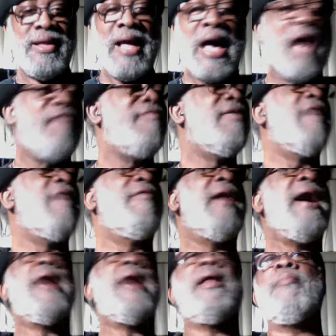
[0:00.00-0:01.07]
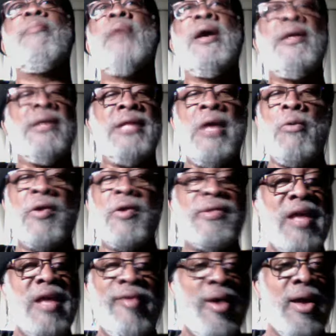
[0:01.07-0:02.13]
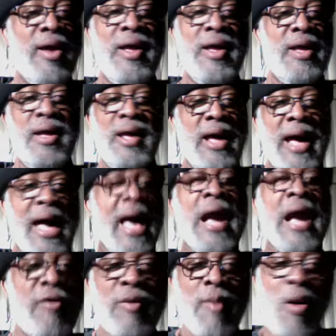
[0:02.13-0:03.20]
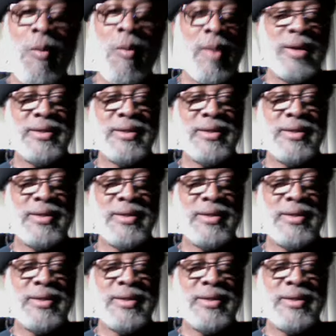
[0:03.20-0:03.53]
I've never had an angry moment.